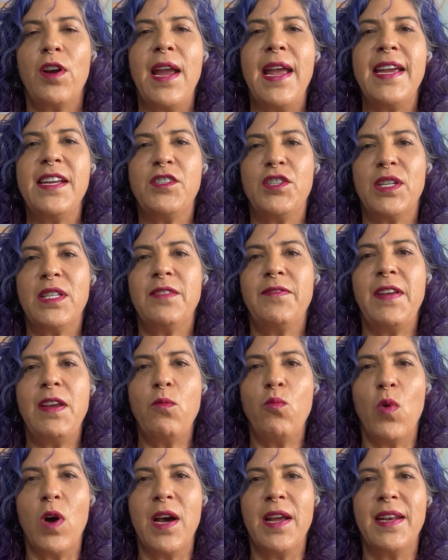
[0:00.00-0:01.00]
or H S
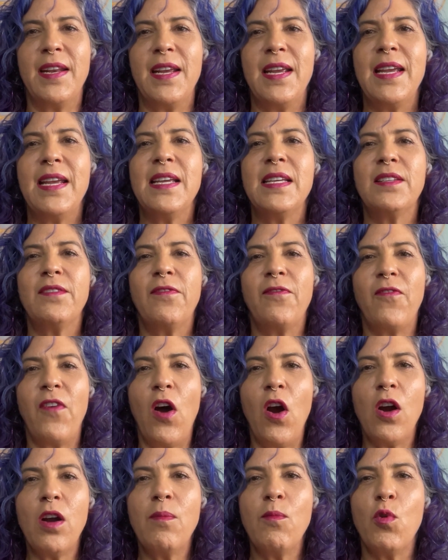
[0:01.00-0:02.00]
V one, is
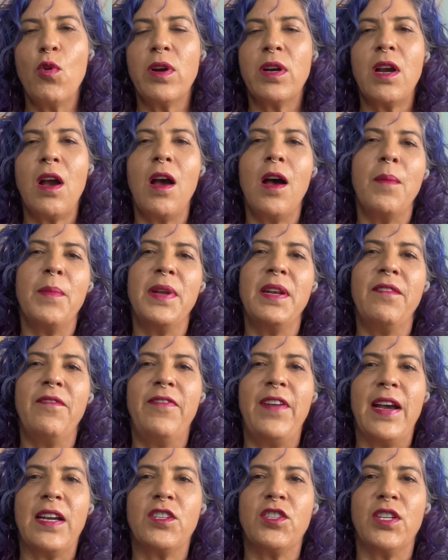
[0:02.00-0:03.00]
far more common
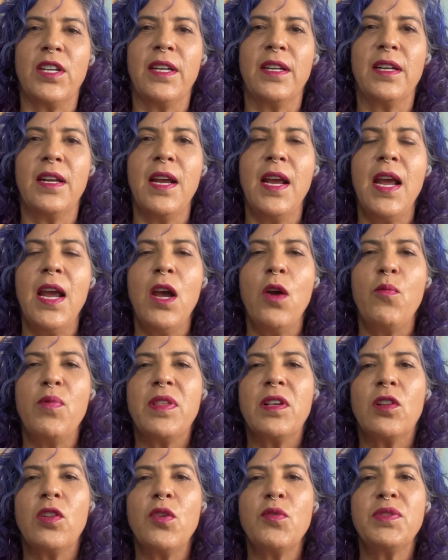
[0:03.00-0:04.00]
infection,
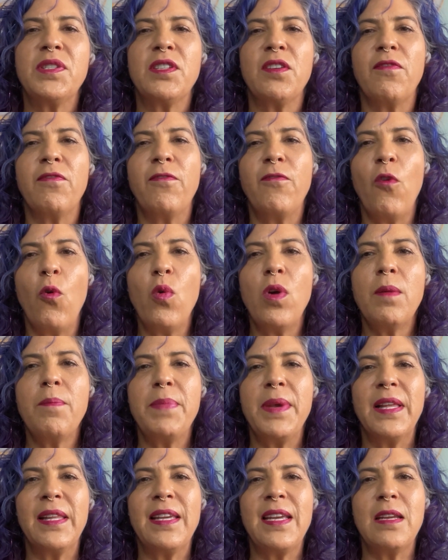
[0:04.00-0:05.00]
with close to four
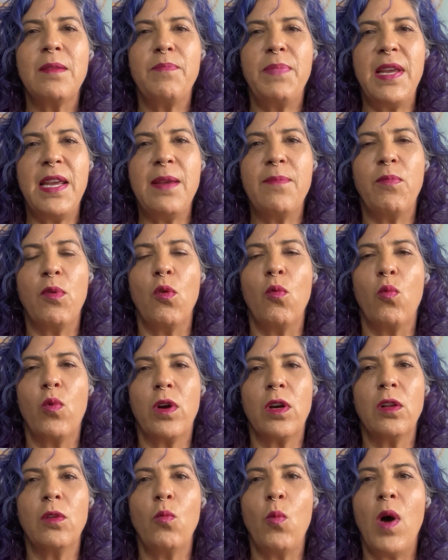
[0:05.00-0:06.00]
billion people
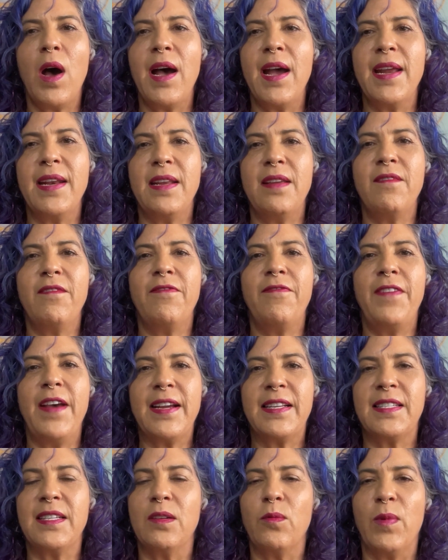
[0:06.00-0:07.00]
worldwide
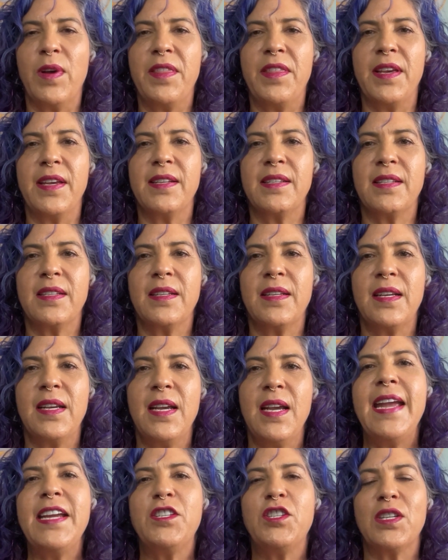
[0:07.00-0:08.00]
infected with it.
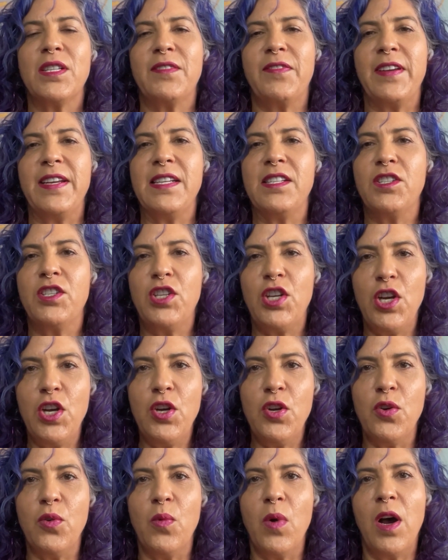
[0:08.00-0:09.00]
H S V
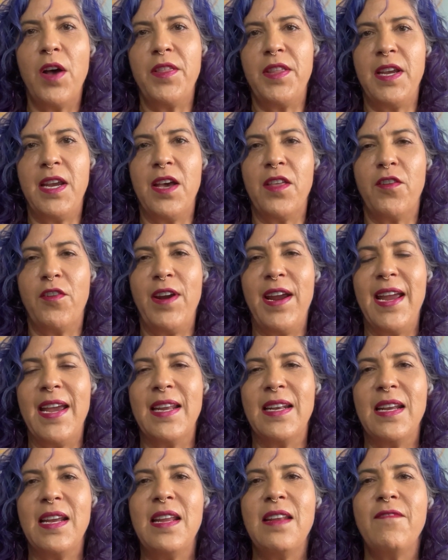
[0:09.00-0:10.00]
two, on the other
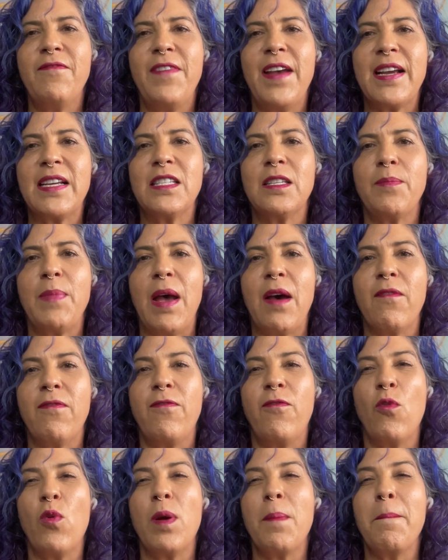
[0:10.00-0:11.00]
hand, infects about
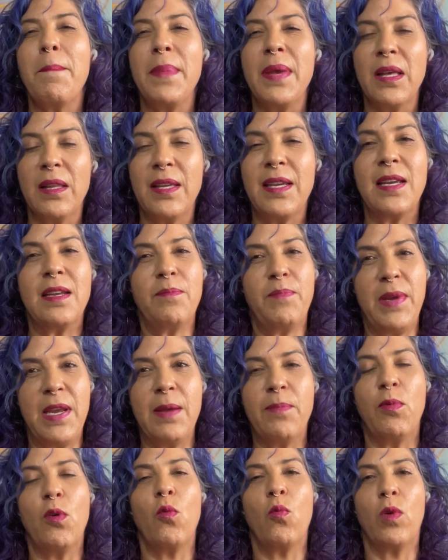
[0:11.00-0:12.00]
four million
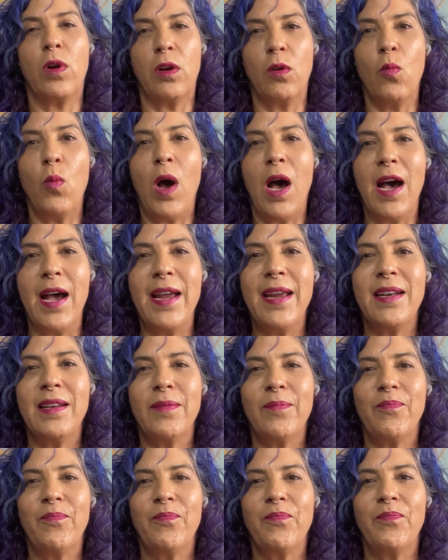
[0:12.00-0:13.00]
people worldwide.